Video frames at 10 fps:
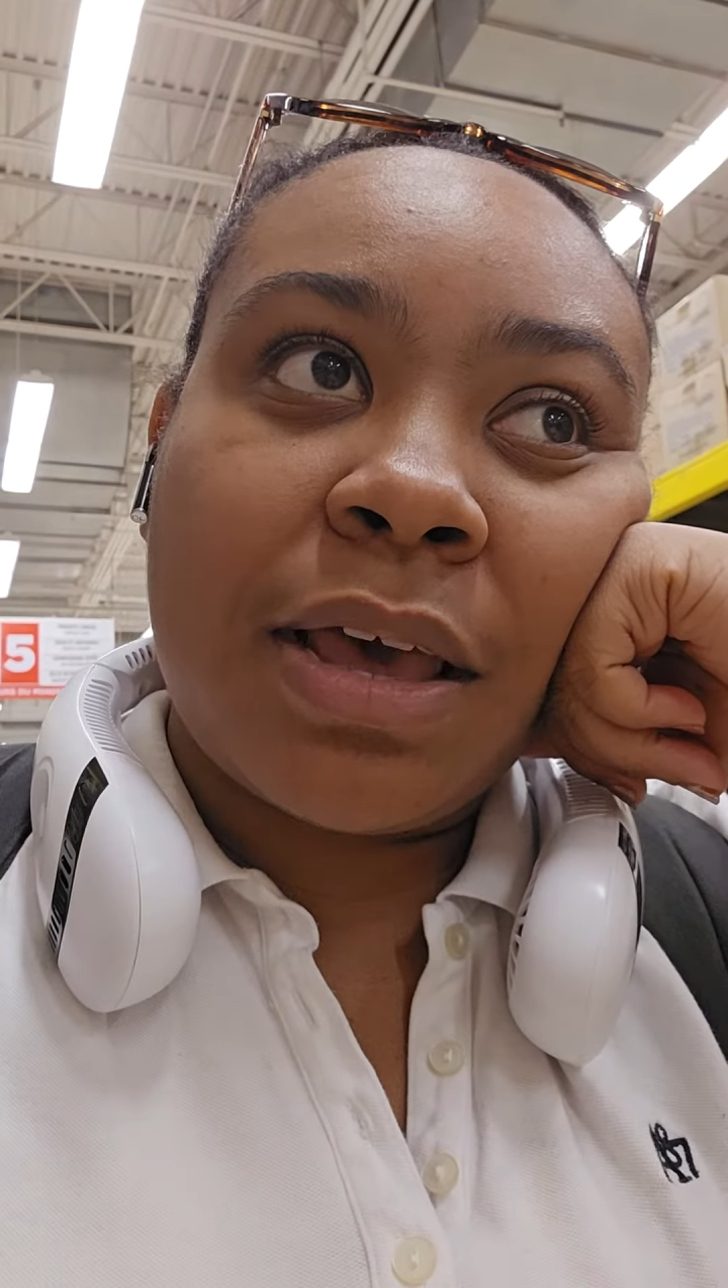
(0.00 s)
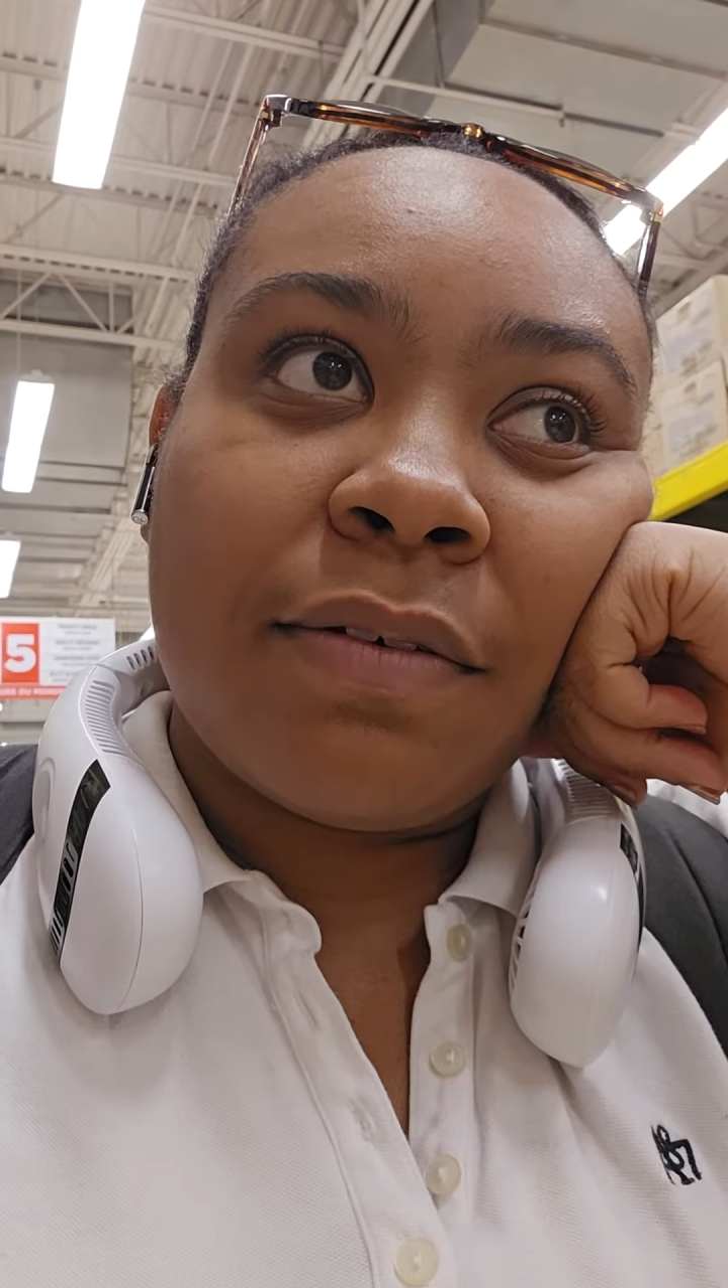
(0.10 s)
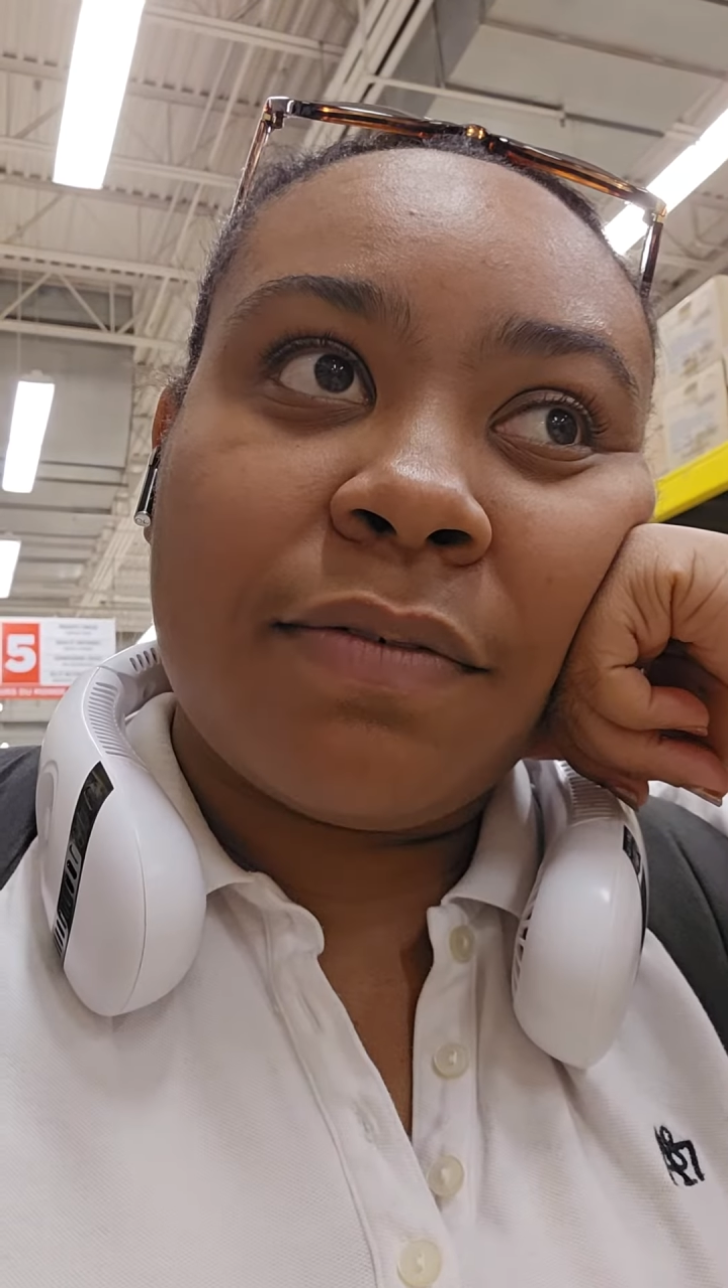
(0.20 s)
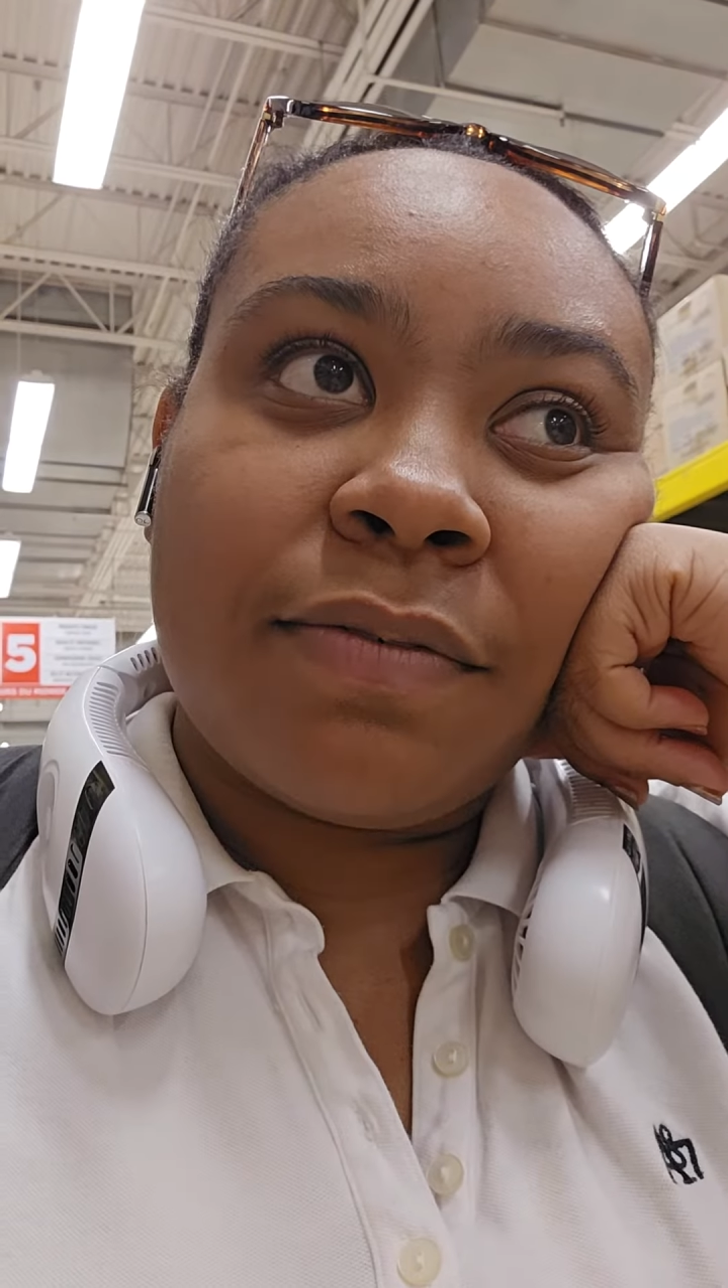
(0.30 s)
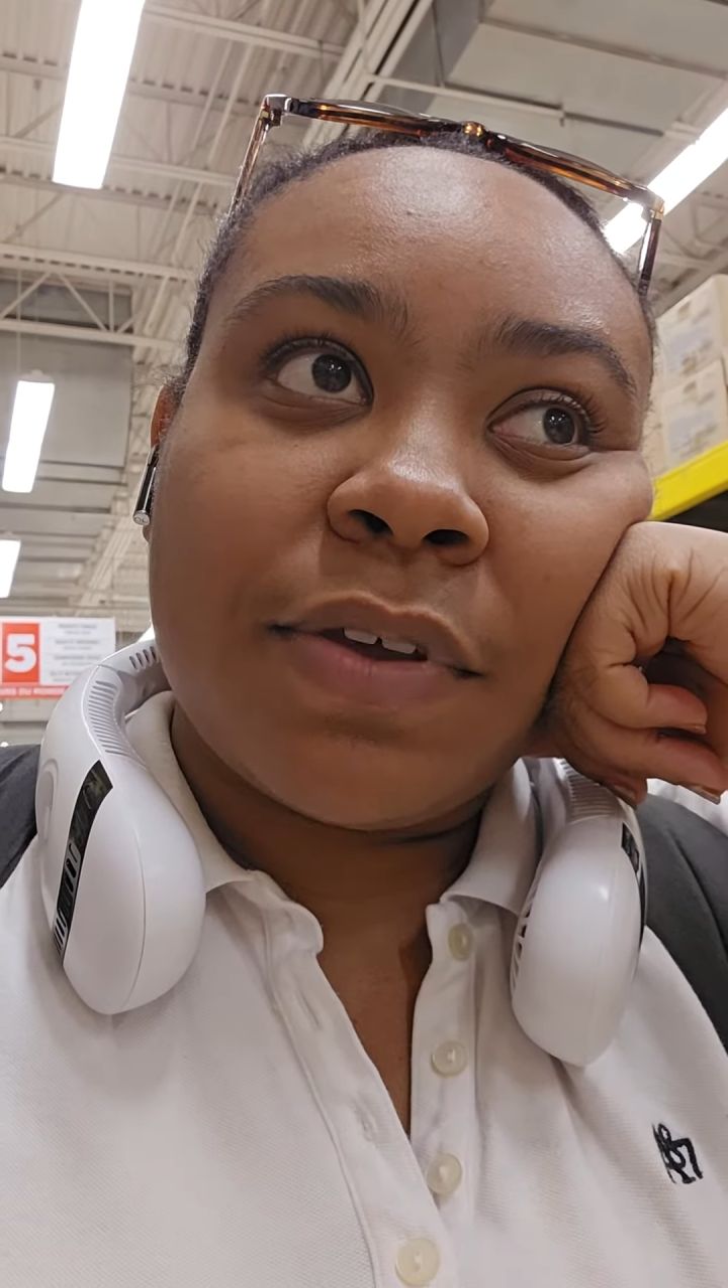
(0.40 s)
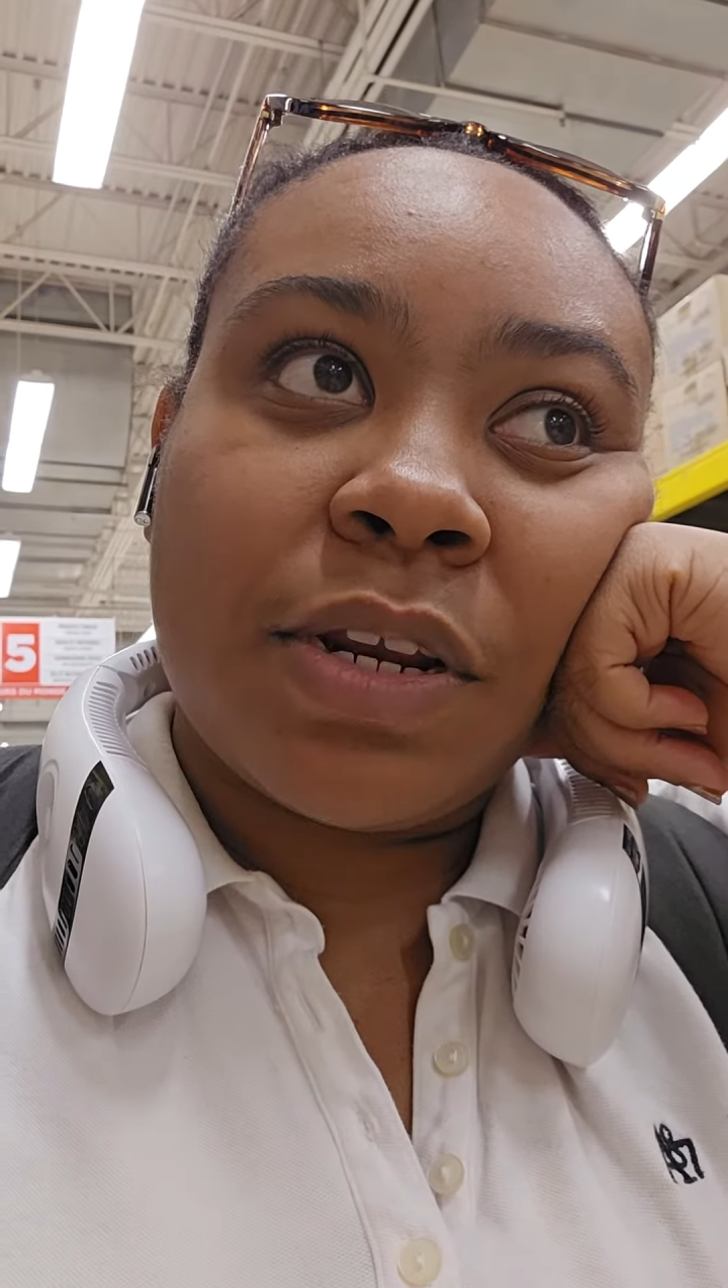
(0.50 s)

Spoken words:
have